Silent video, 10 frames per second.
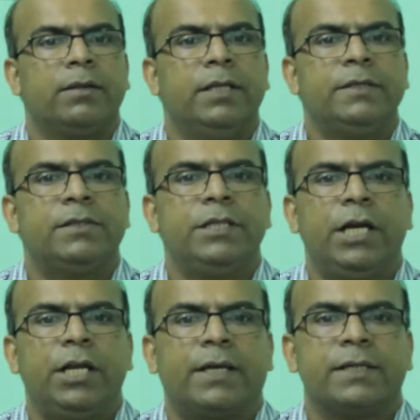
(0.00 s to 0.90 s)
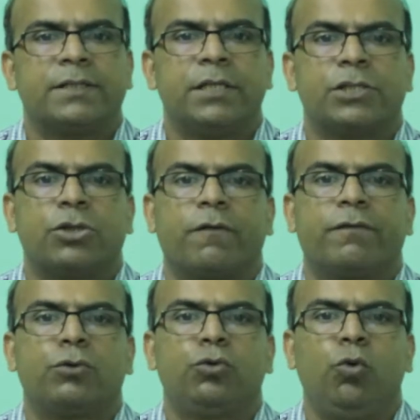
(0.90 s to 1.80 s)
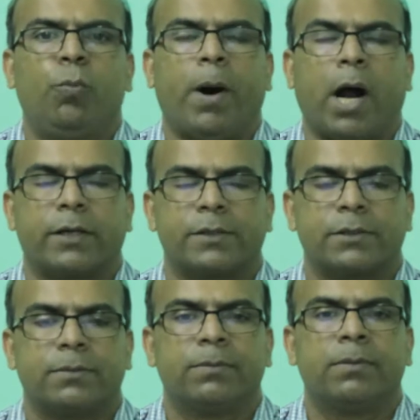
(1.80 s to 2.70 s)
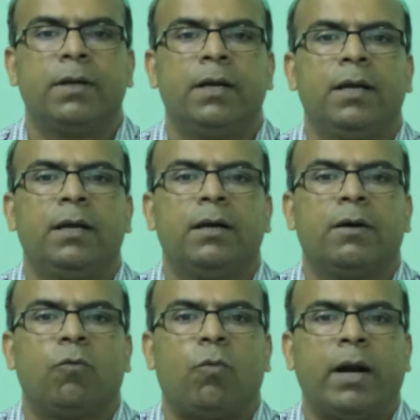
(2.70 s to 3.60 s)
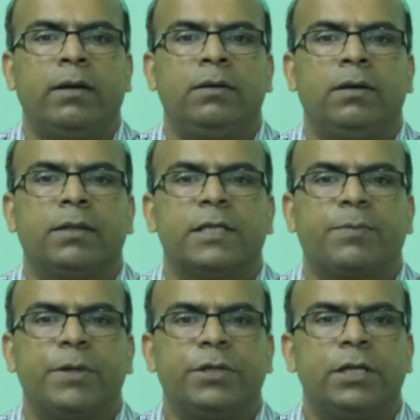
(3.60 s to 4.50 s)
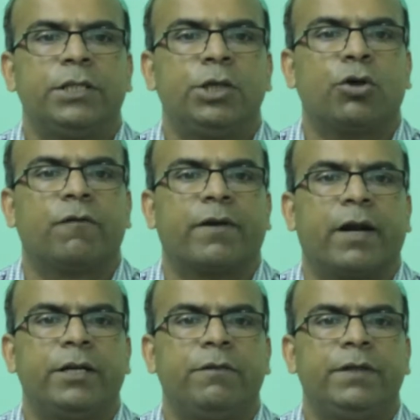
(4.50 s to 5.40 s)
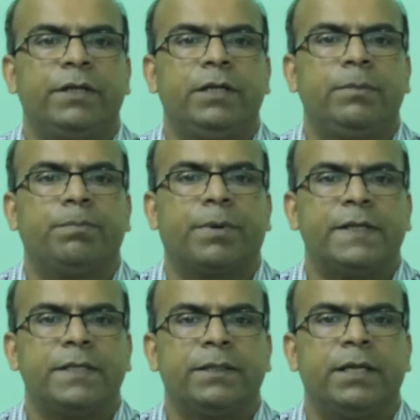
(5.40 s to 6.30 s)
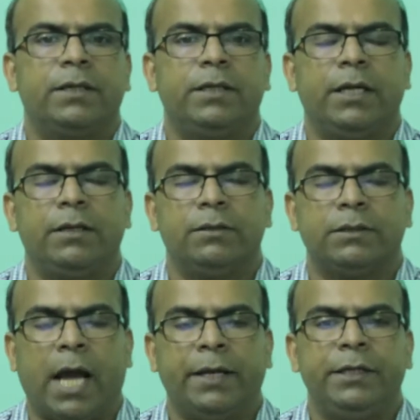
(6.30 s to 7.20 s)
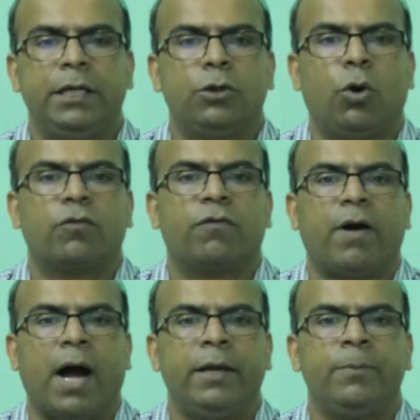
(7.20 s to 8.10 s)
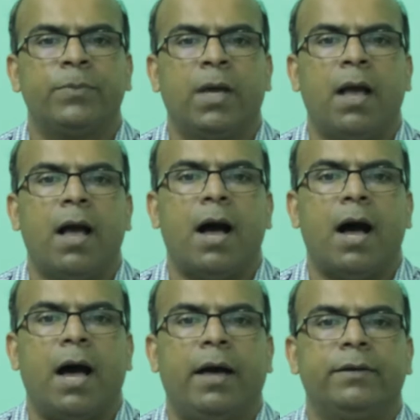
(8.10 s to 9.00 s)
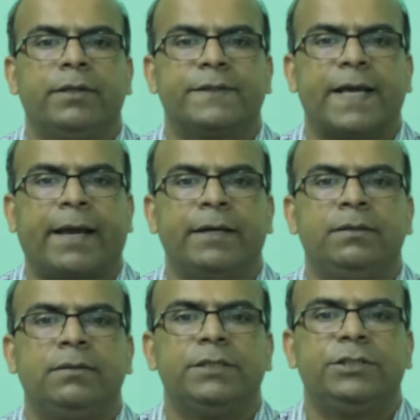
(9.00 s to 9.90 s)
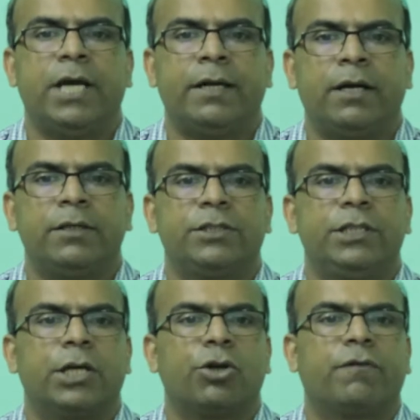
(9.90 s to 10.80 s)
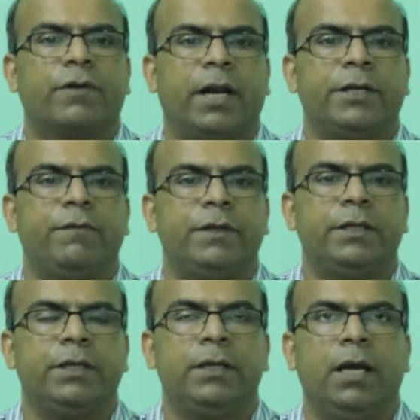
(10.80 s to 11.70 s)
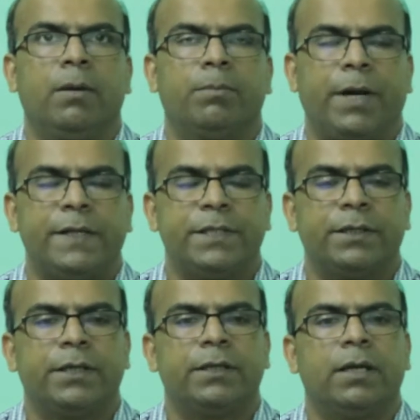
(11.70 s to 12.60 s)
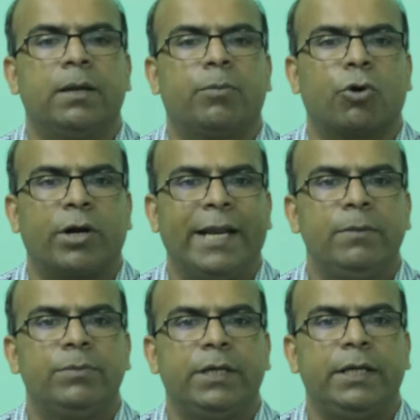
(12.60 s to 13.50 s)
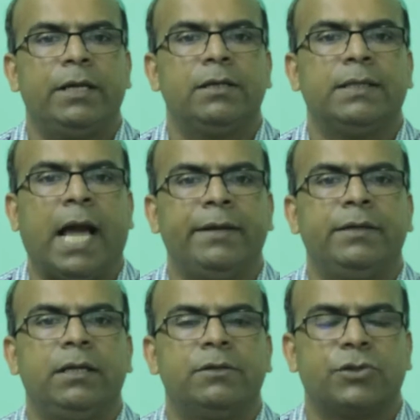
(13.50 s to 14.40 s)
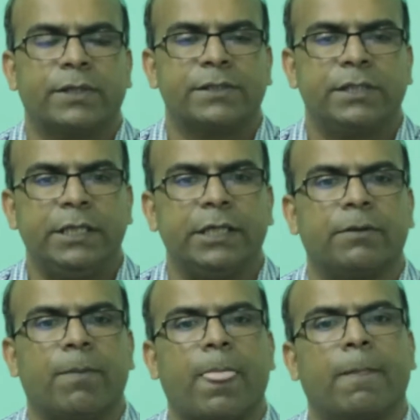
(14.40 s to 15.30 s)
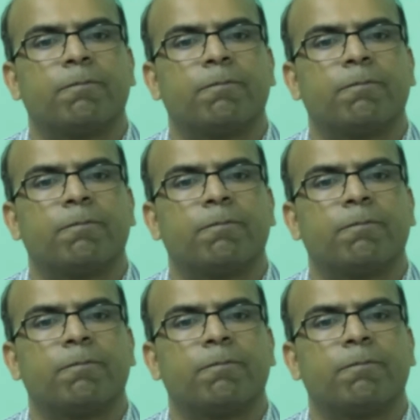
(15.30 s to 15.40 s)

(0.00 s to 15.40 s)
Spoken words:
This theory consists of two parts. One, the special theory of relativity presented in 1905, and the second, the general theory of relativity proclaimed in 1916.